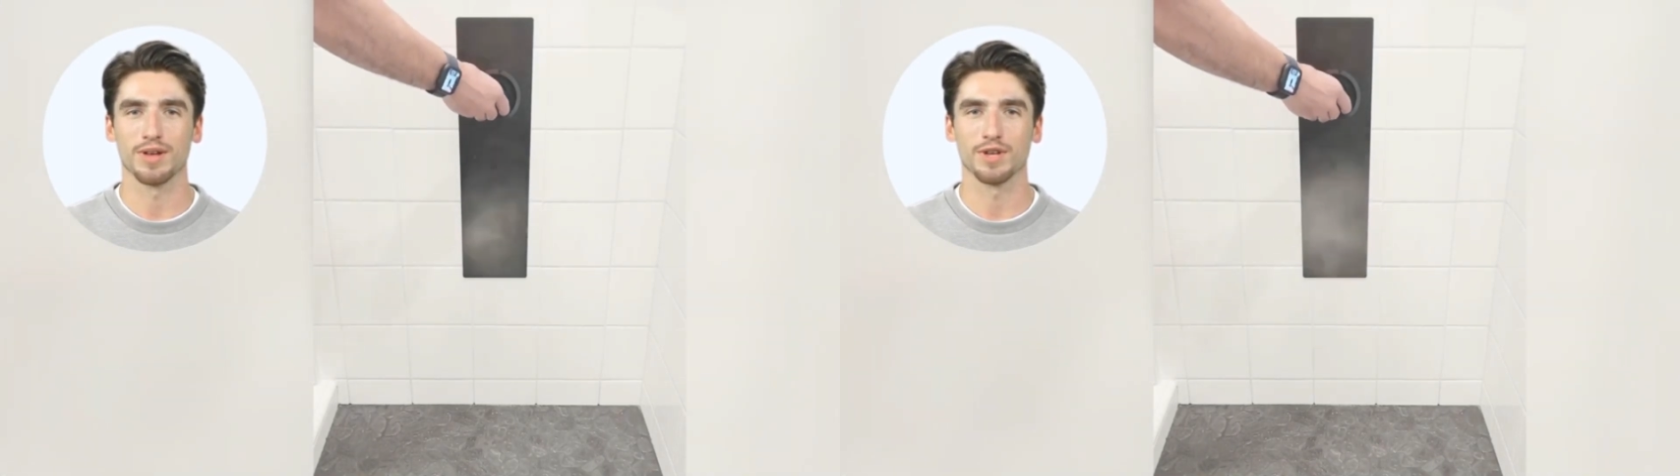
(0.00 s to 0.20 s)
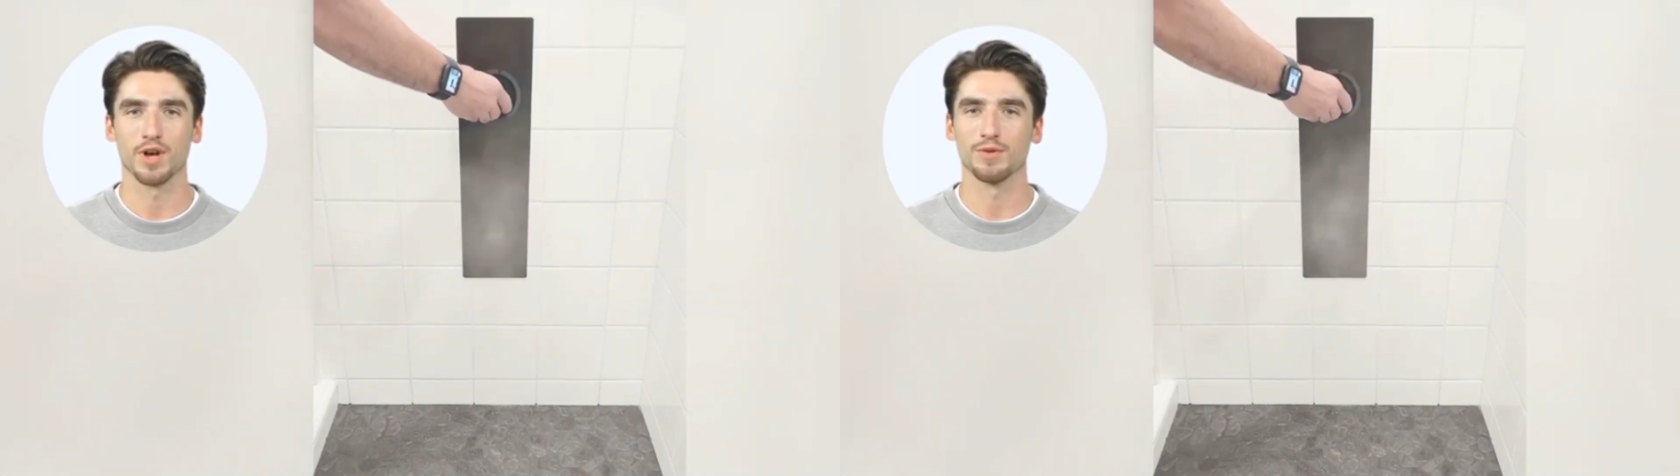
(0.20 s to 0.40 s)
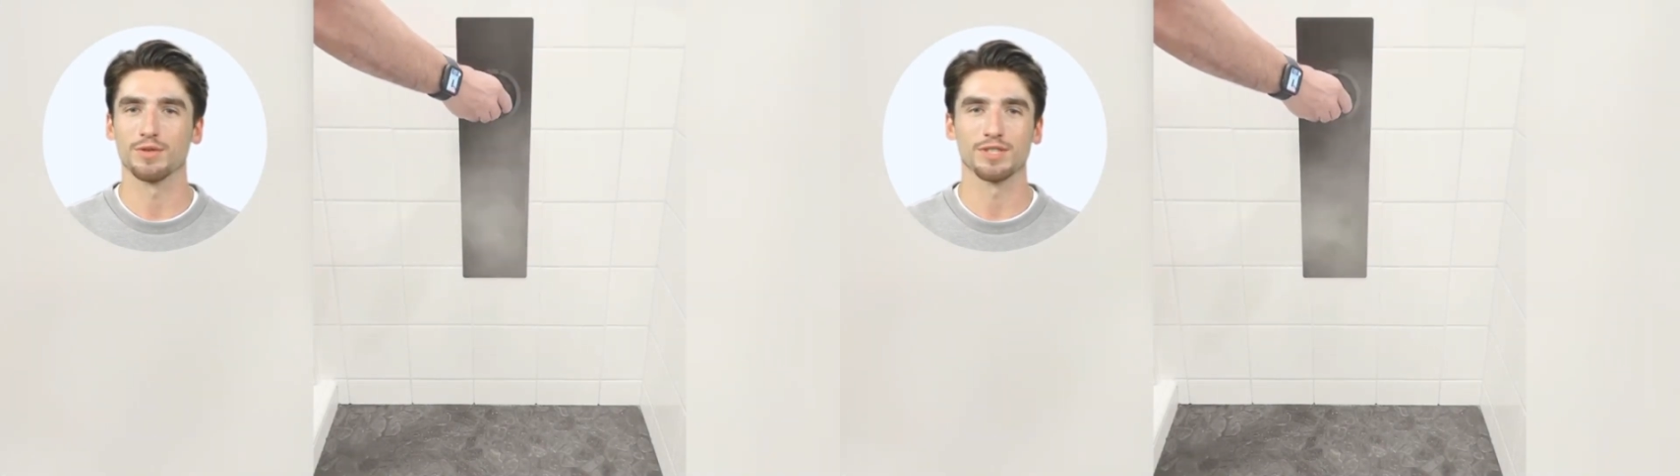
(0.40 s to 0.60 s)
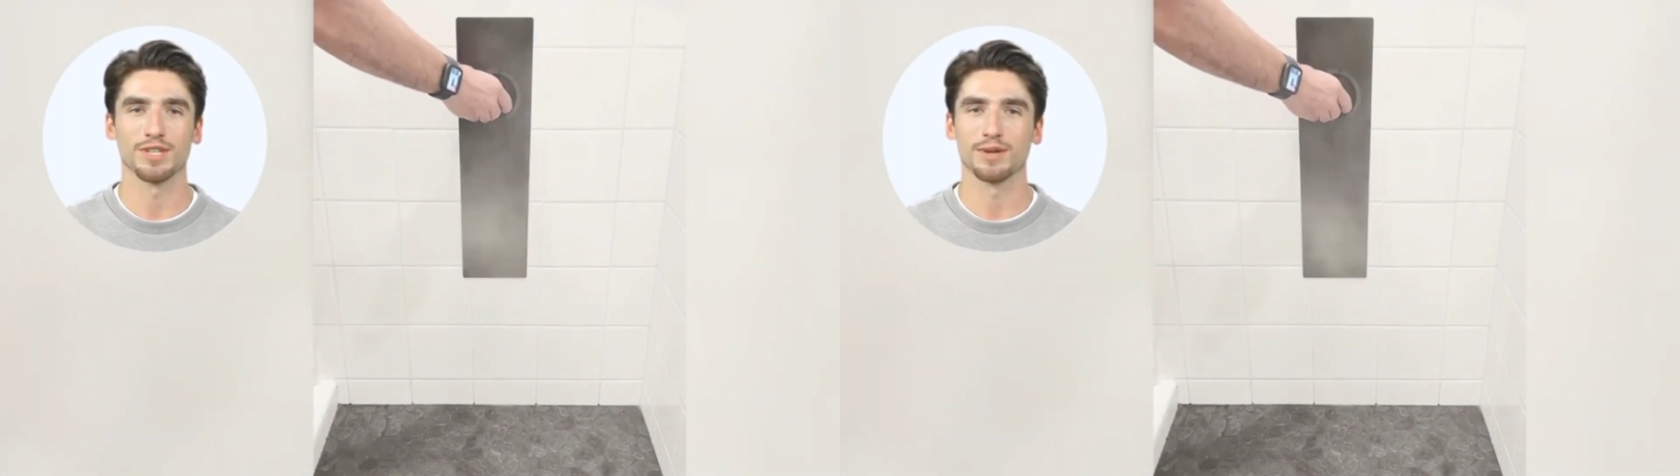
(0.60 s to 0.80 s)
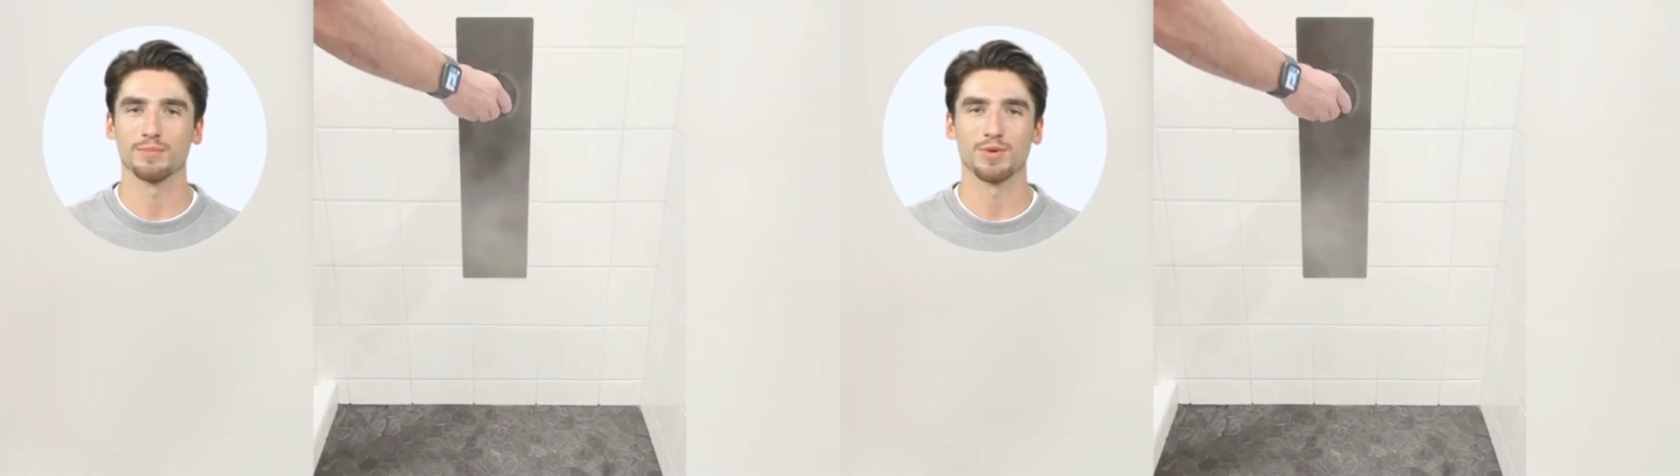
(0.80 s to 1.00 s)
and offers
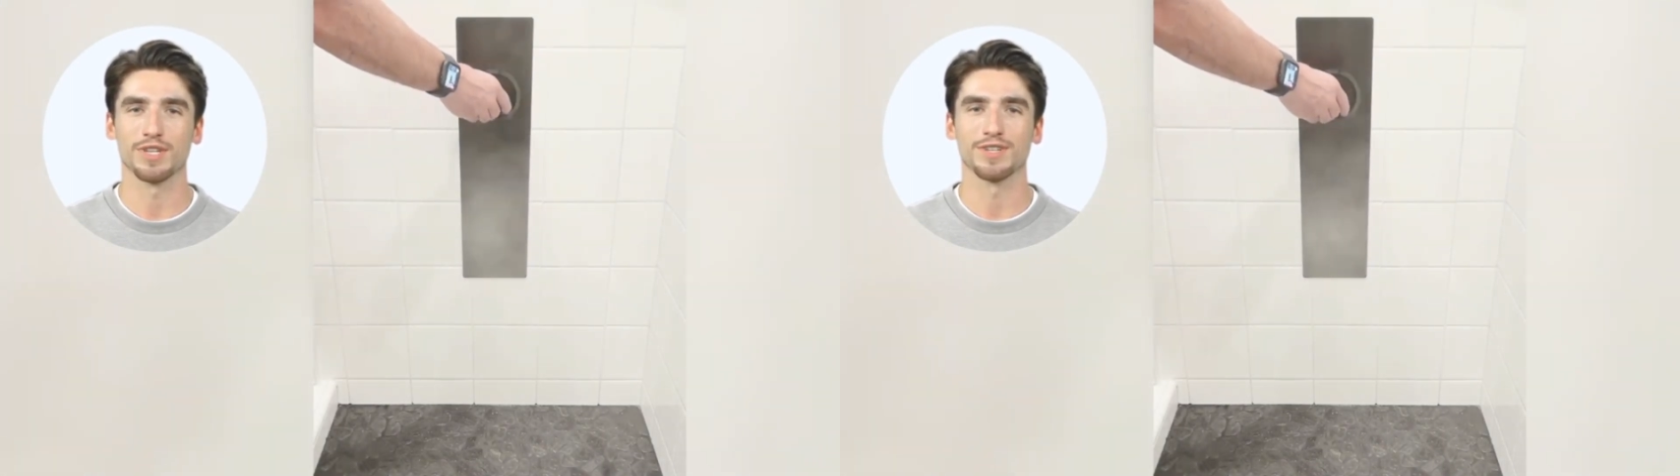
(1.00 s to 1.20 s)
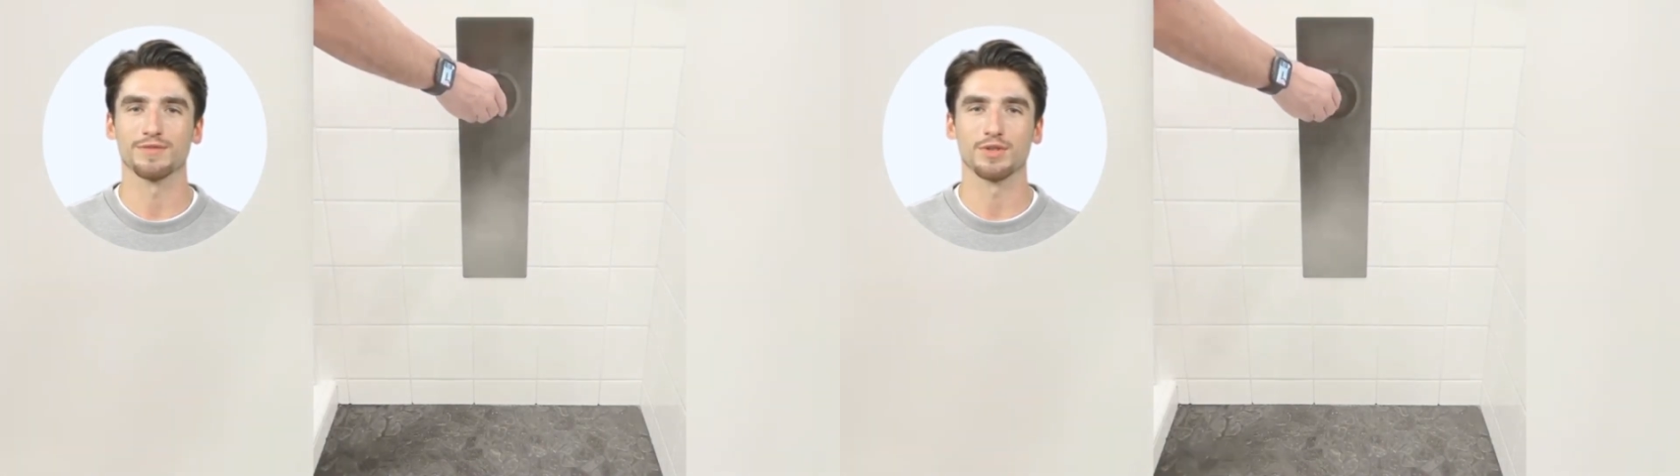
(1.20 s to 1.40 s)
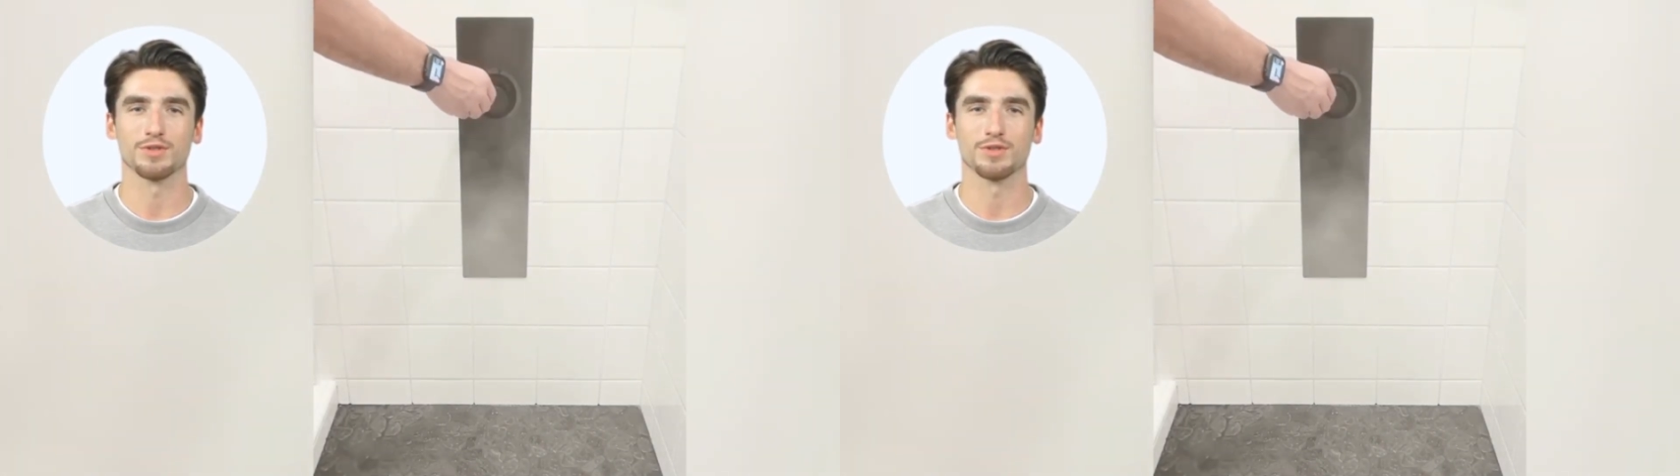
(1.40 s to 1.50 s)
an impressive